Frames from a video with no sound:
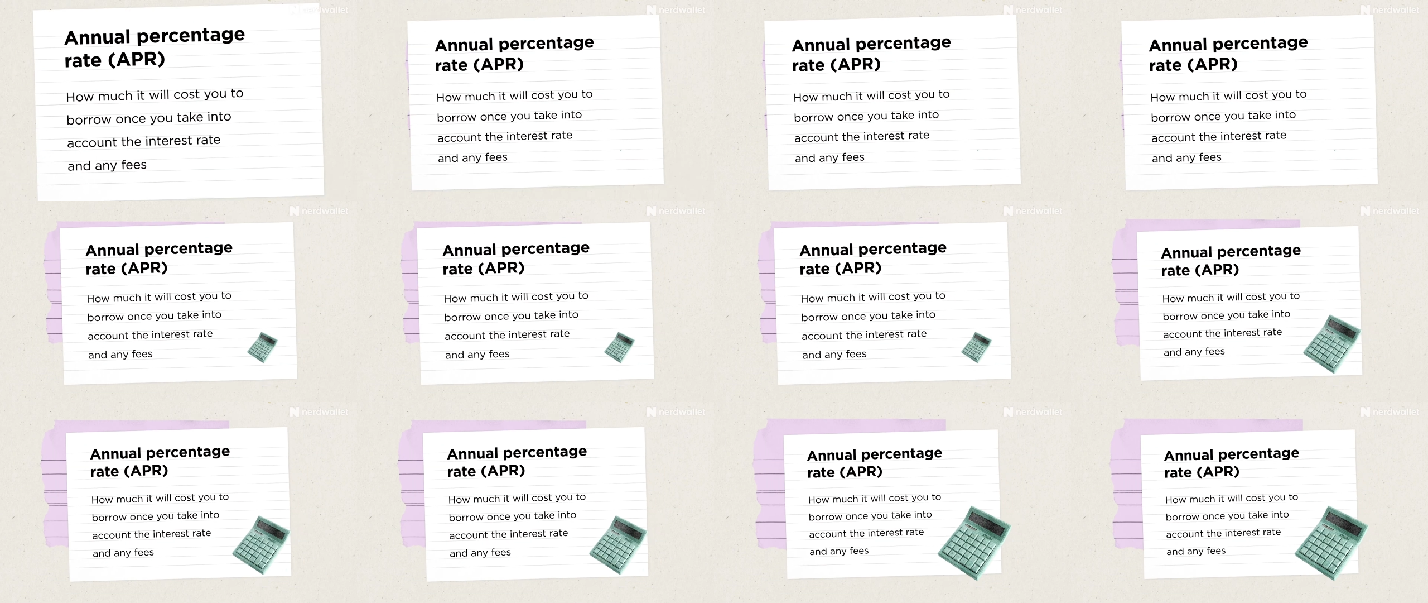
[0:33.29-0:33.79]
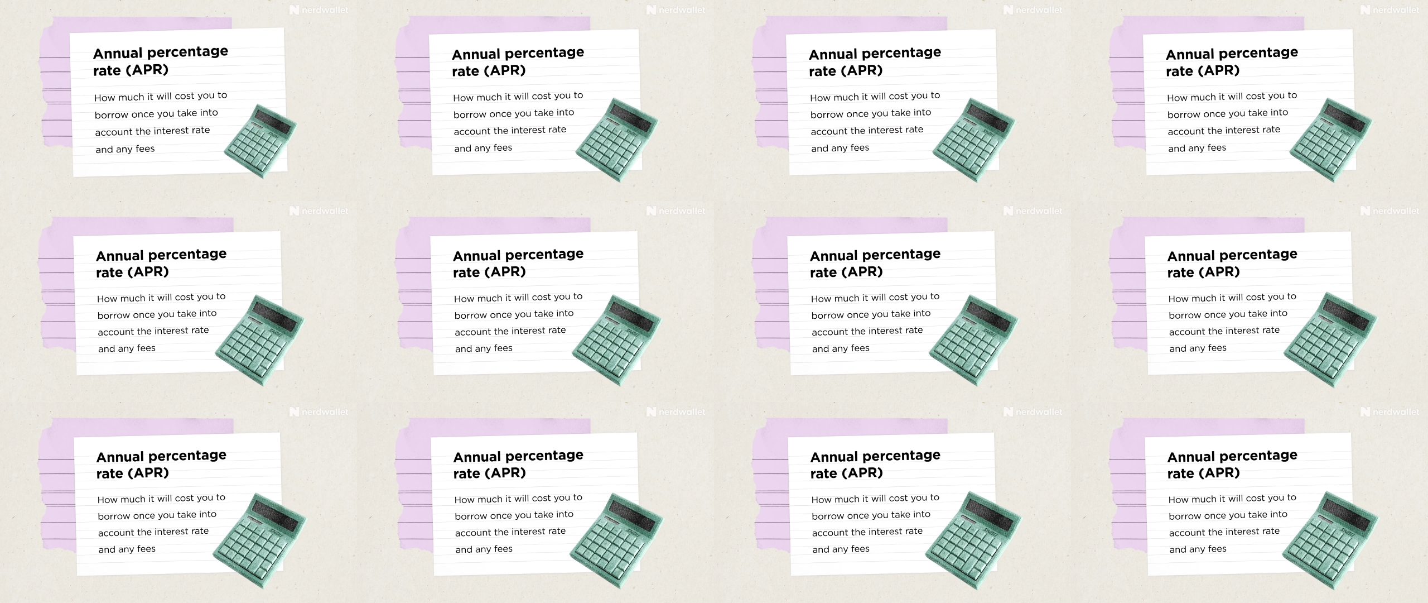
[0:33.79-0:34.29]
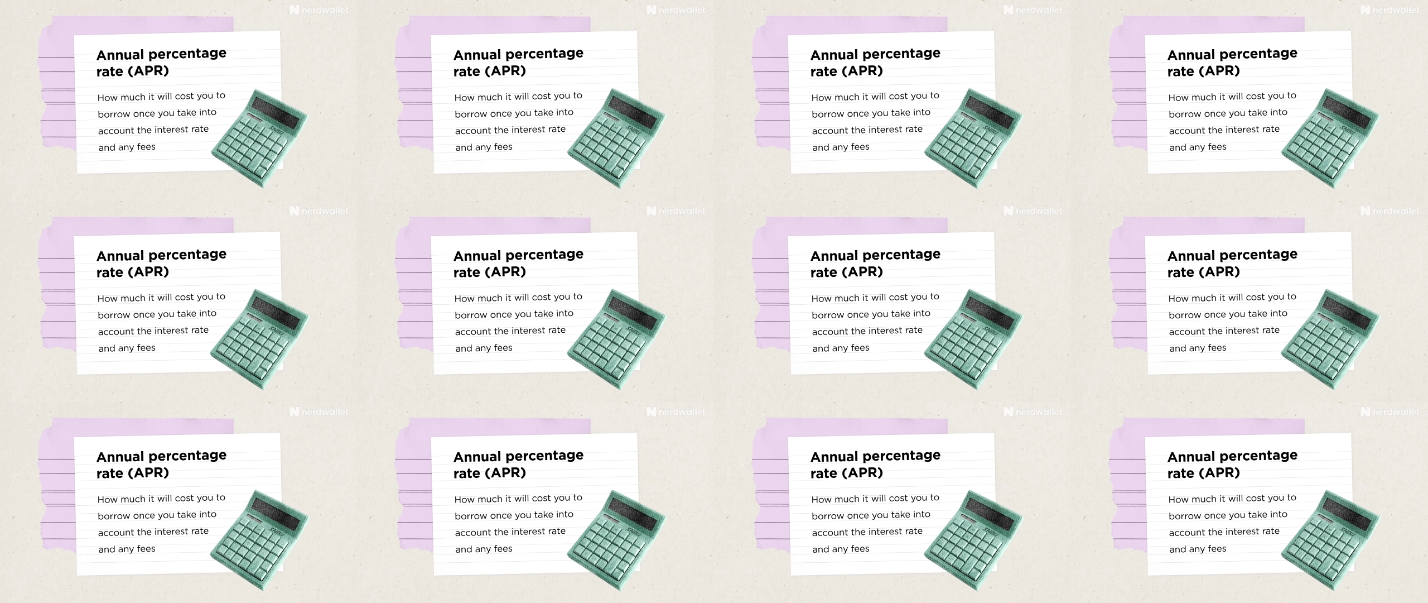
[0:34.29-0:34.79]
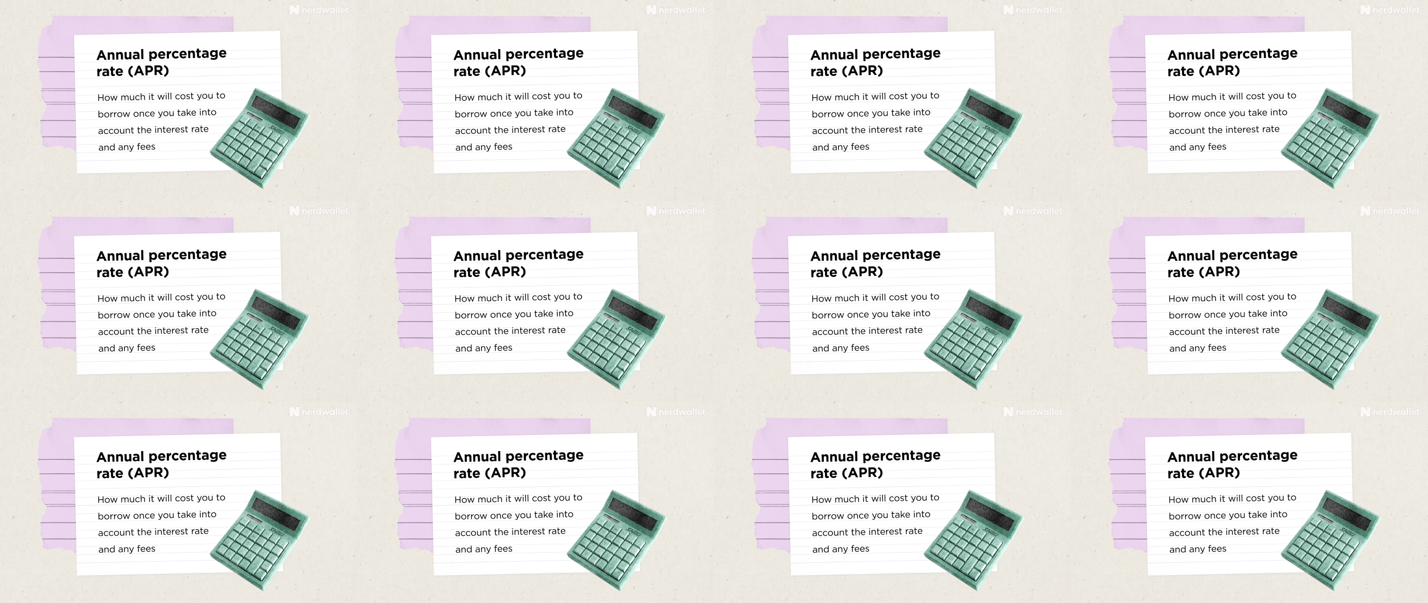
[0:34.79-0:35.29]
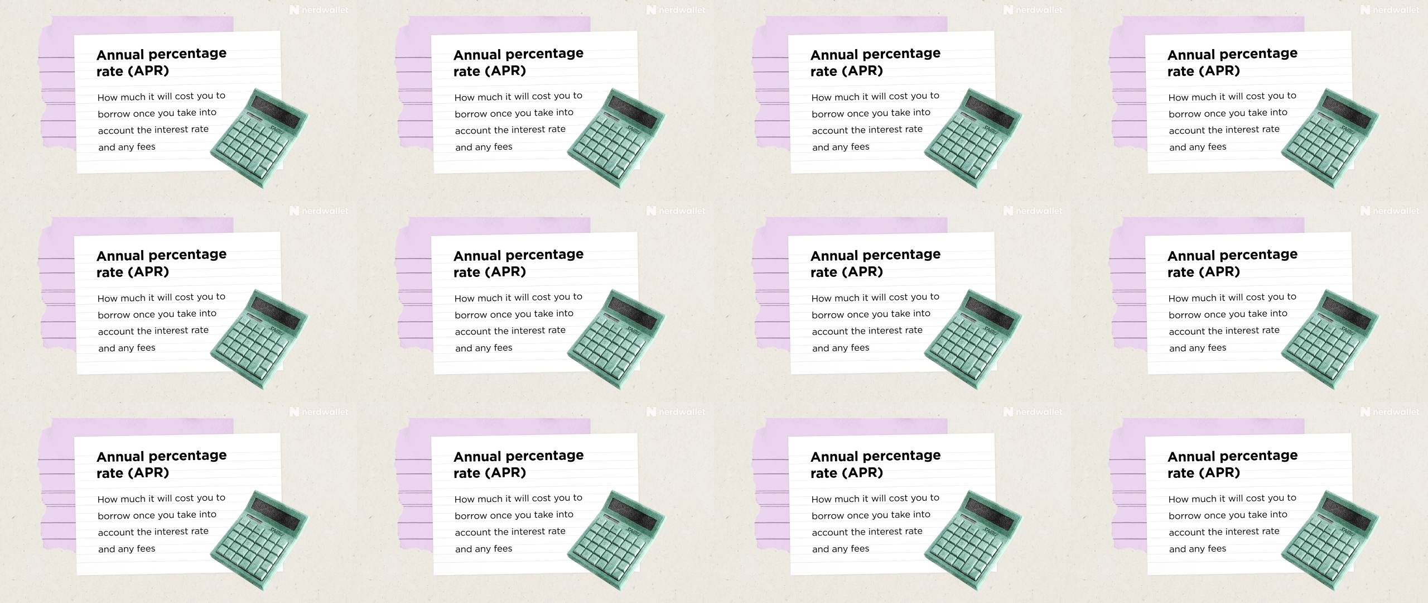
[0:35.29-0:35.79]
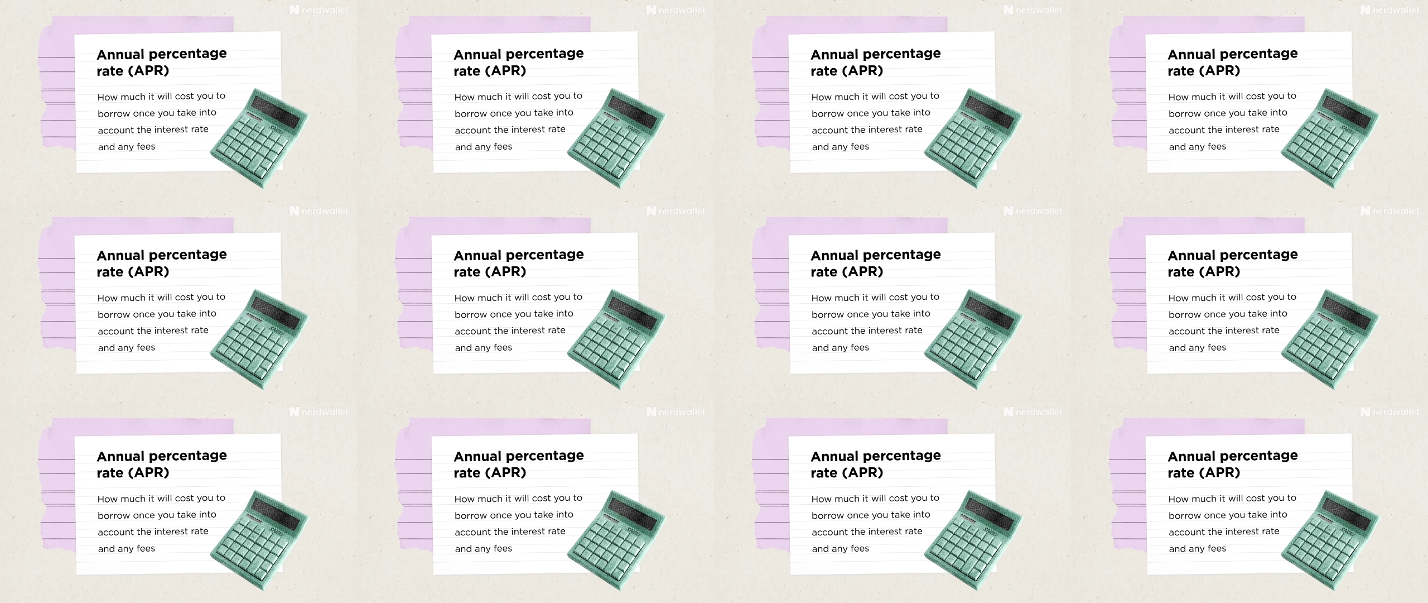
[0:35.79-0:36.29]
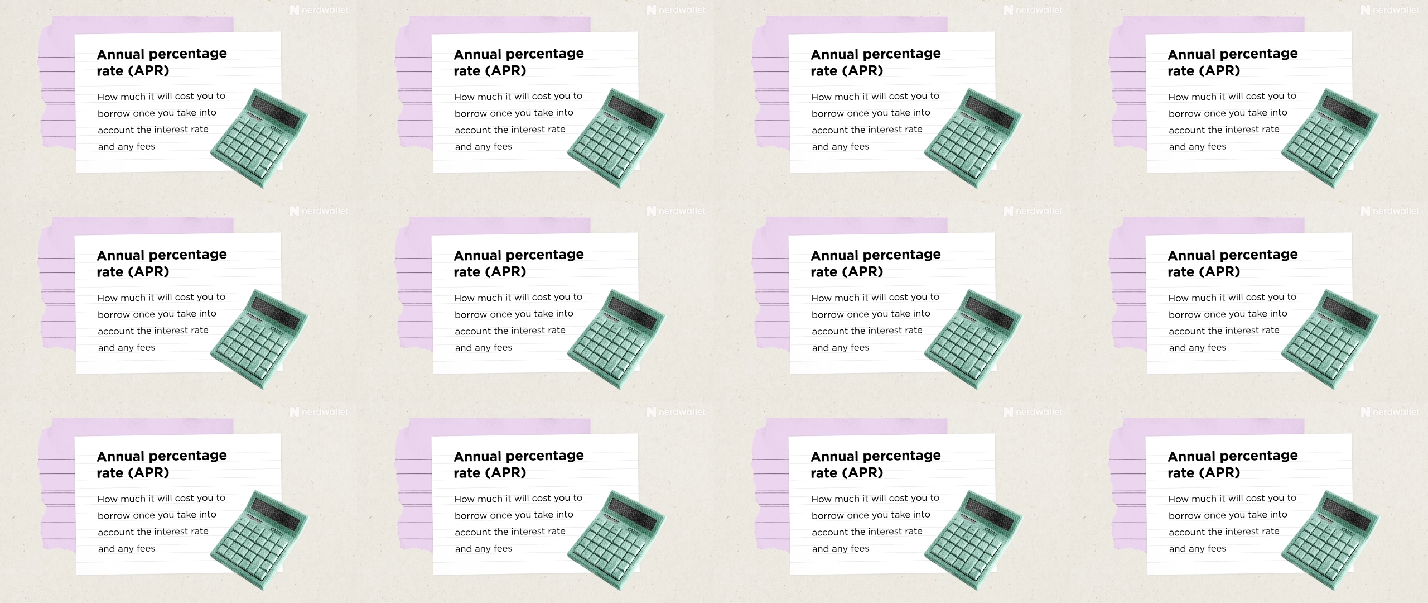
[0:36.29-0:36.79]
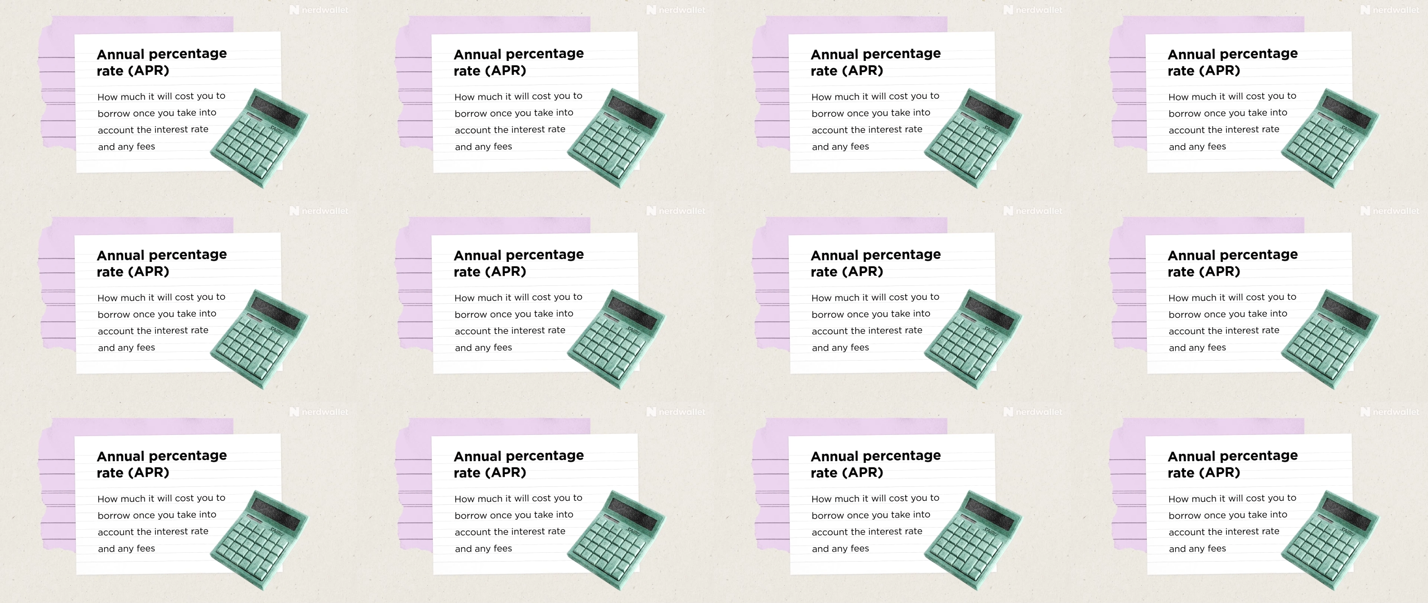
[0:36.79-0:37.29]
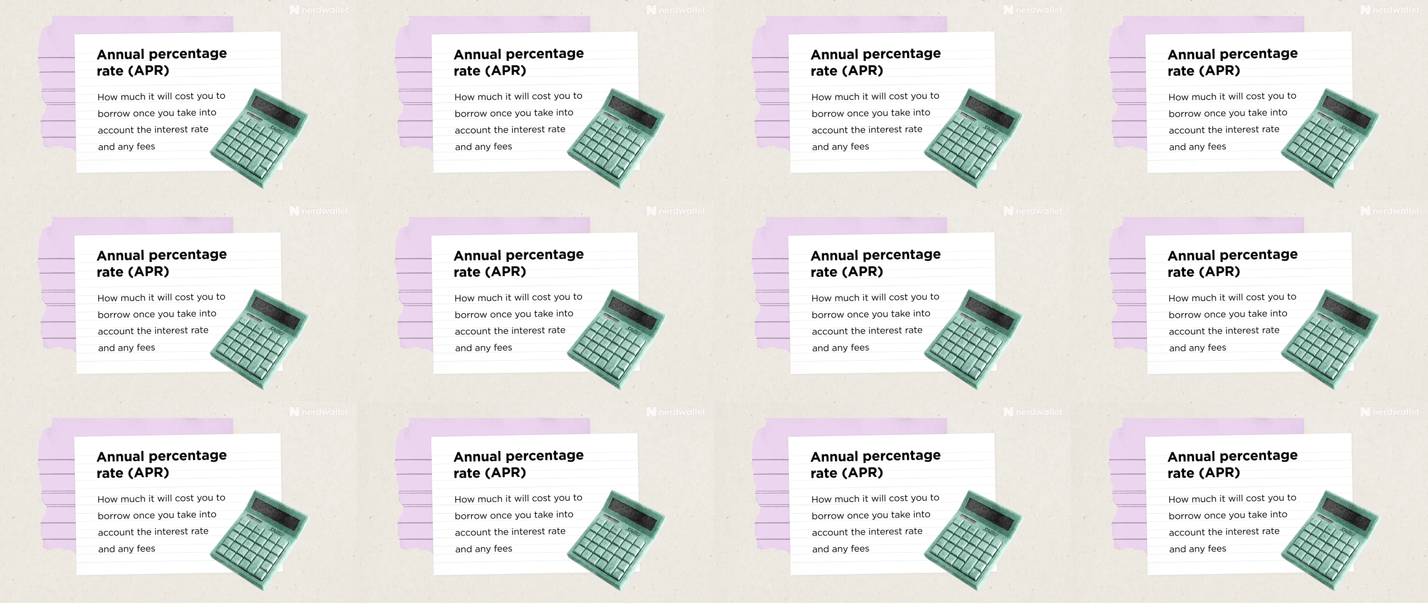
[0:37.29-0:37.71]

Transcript: [unreadable: no face in view]